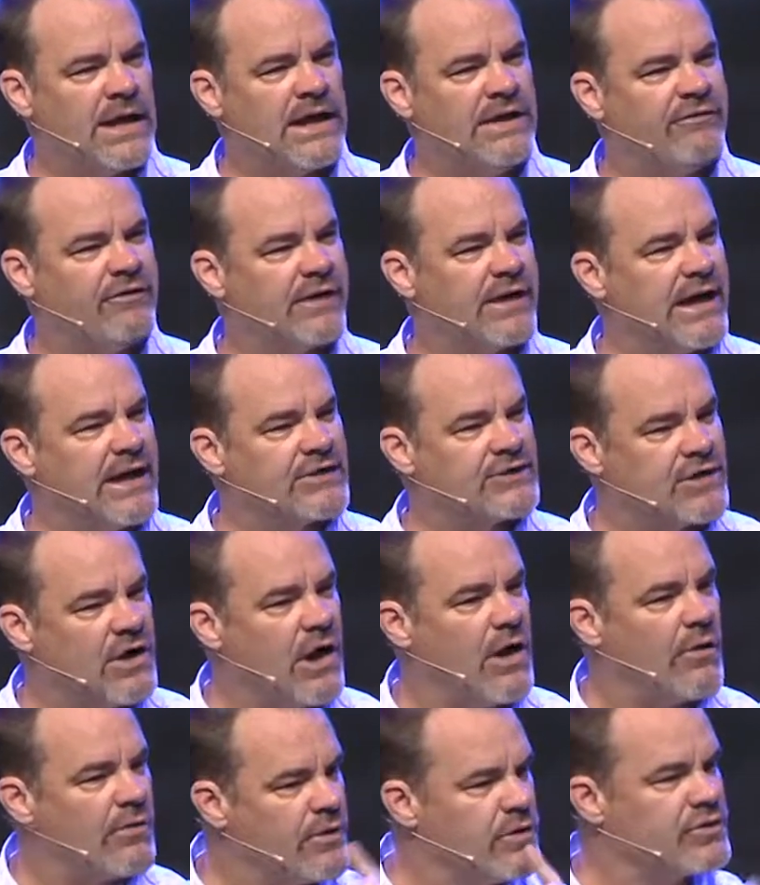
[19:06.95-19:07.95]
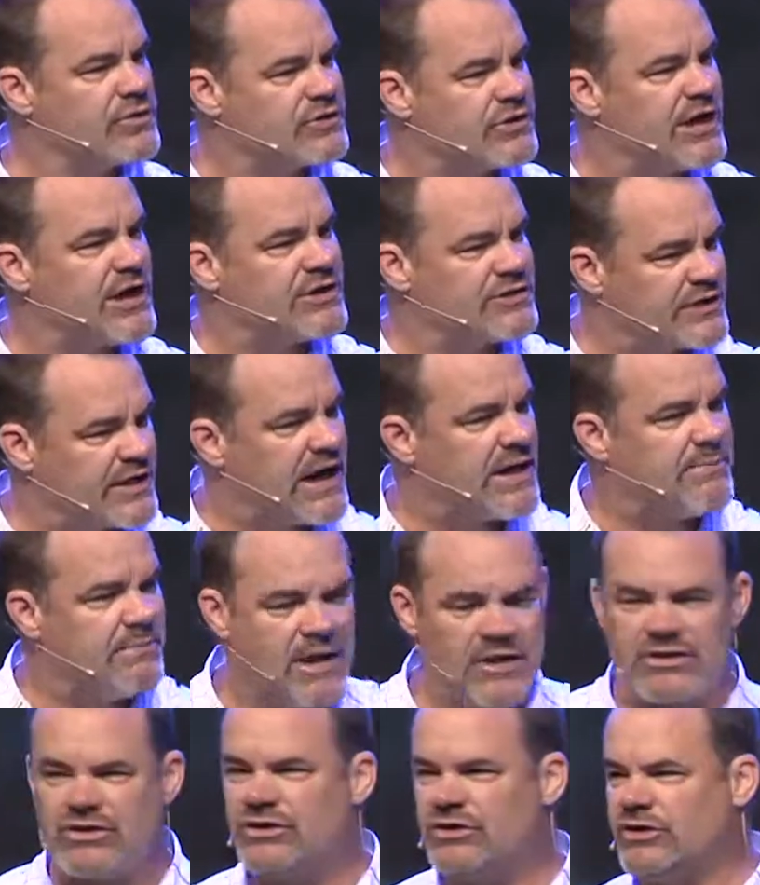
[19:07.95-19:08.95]
And he forgets all those things that I
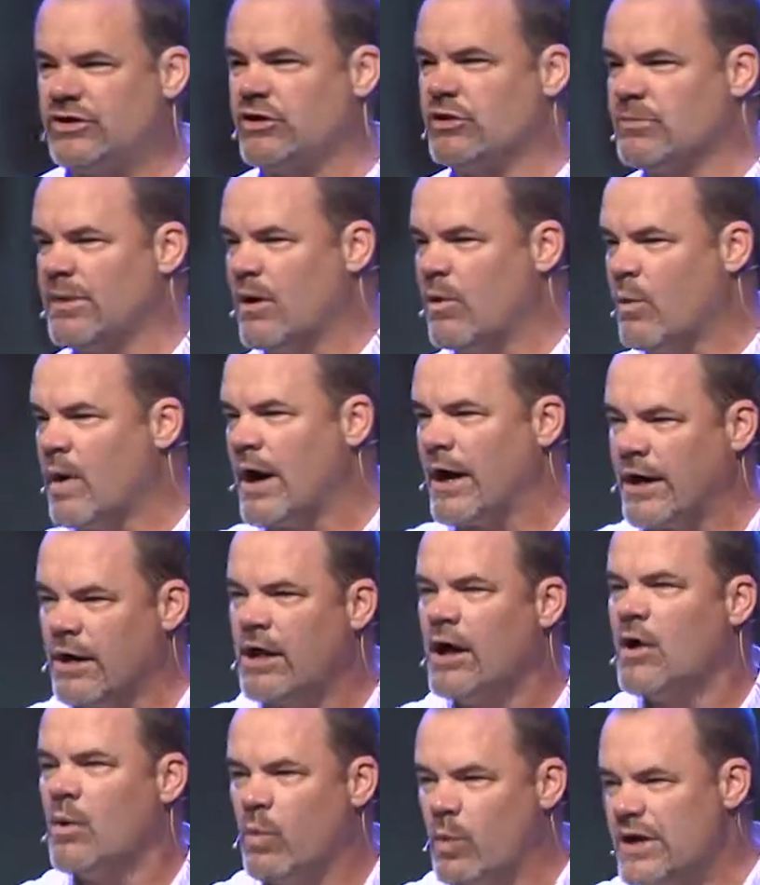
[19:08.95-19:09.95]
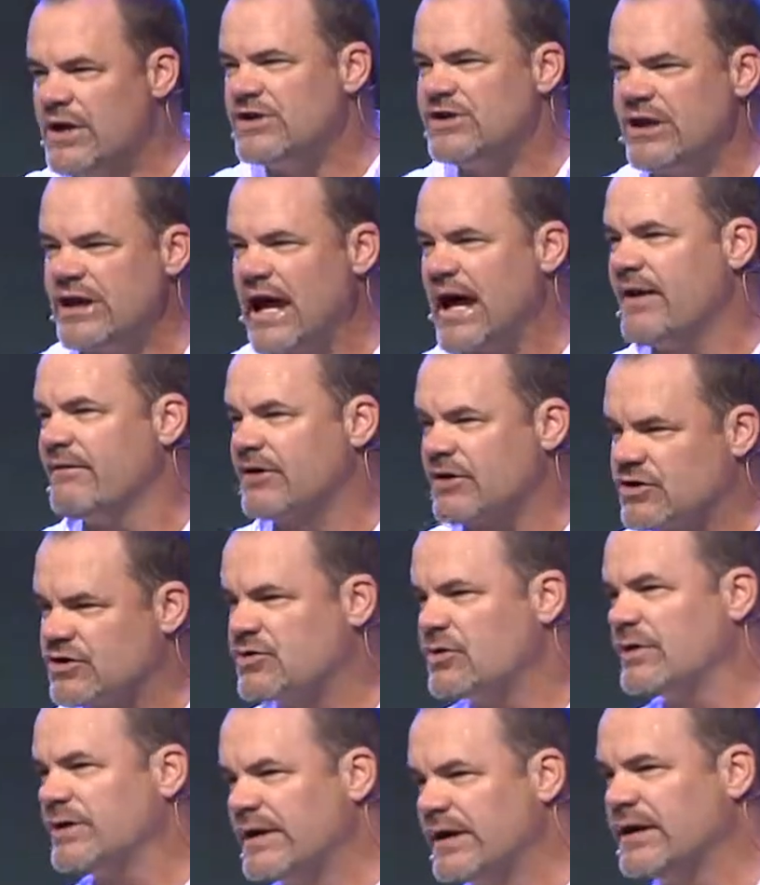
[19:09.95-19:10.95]
mentioned to you about why we should have
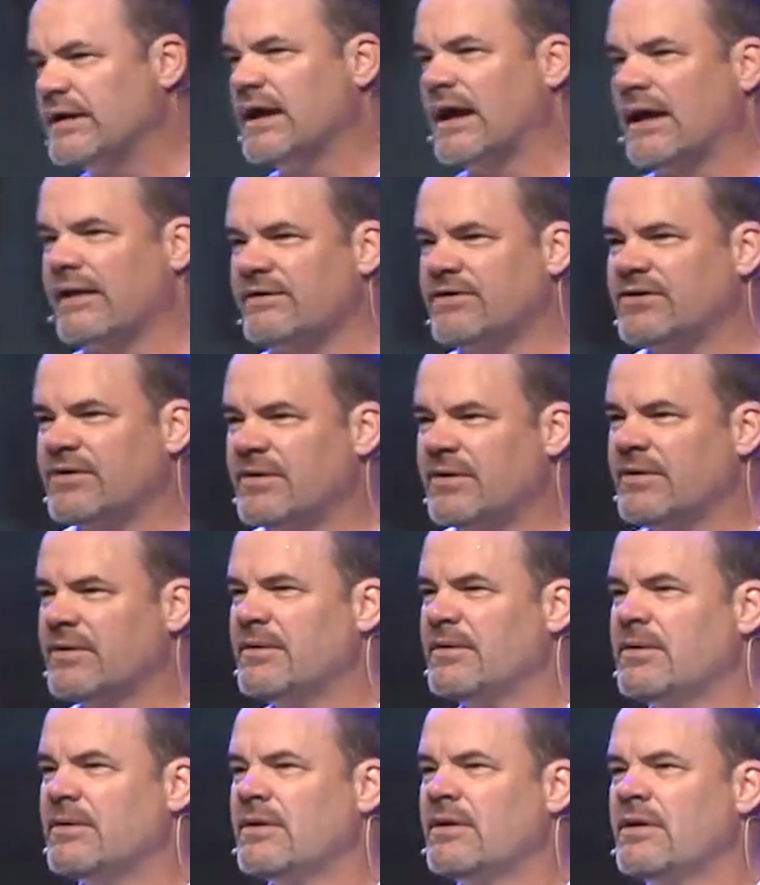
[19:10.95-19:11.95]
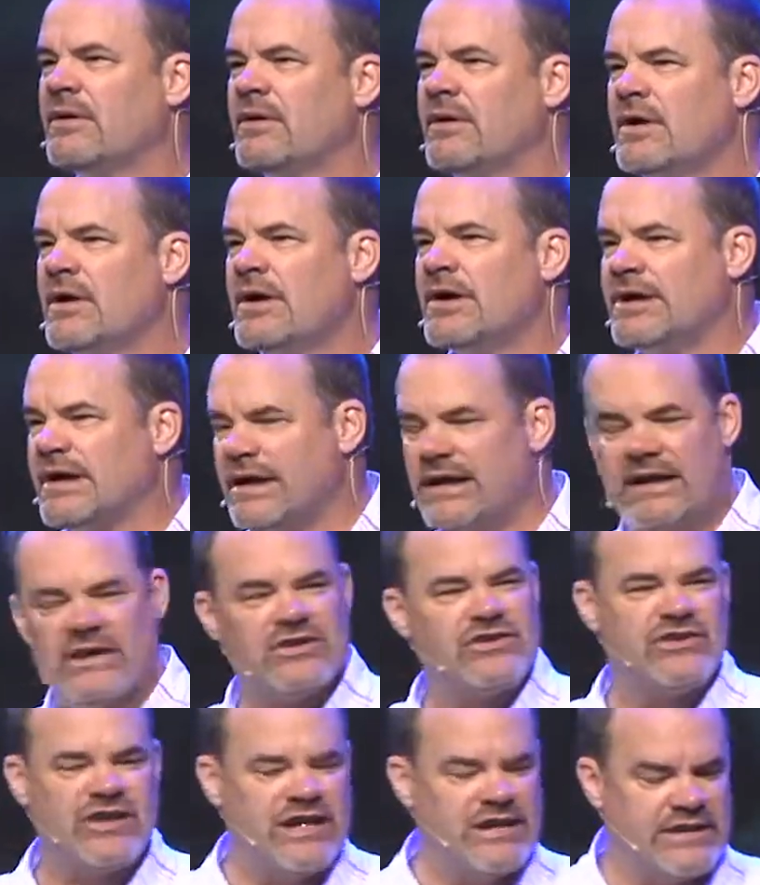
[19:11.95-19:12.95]
extraordinary lives.
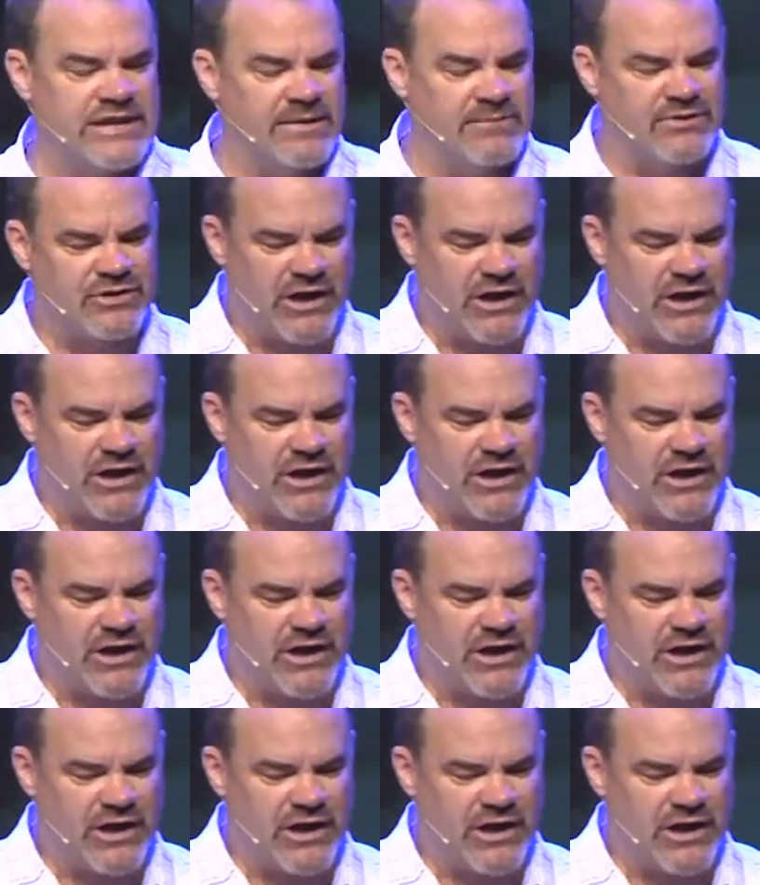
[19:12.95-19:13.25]
Gideon sees